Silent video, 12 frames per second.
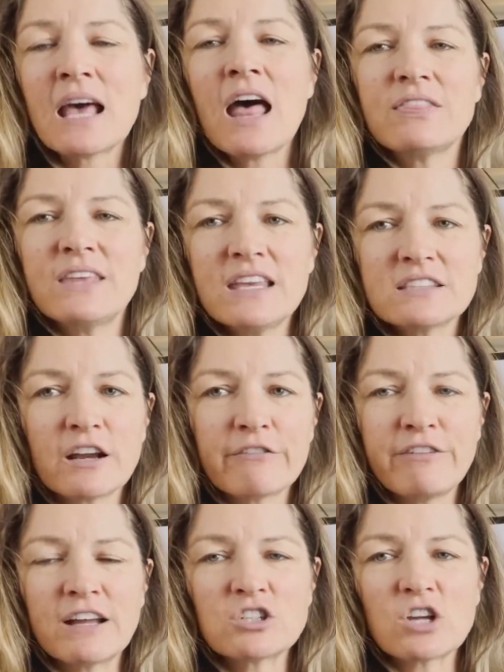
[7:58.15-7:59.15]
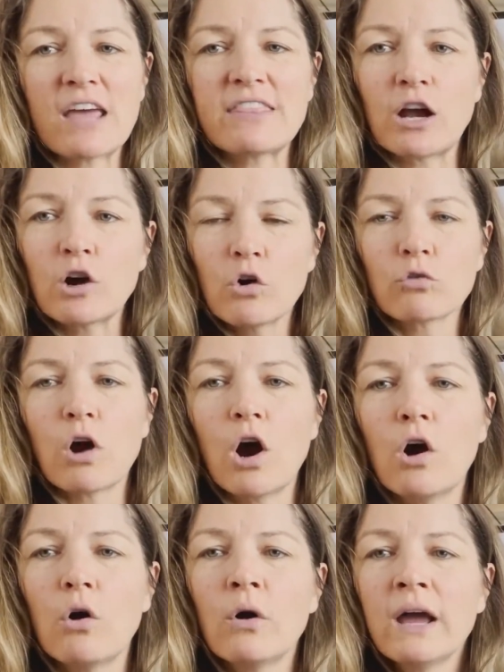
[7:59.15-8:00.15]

these are fungi that grow